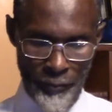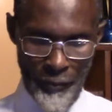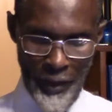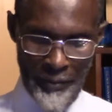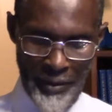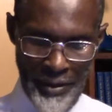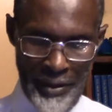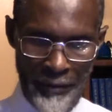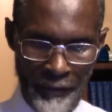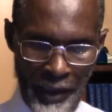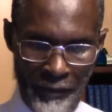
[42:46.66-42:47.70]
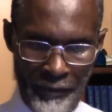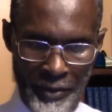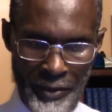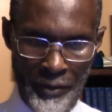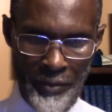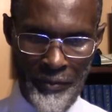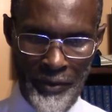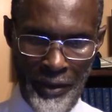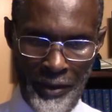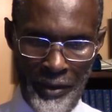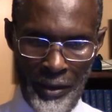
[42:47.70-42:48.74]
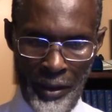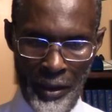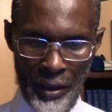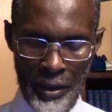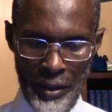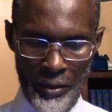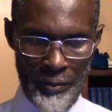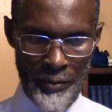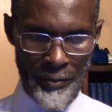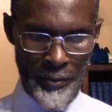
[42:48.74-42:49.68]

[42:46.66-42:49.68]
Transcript: let me see if I have this scripture here.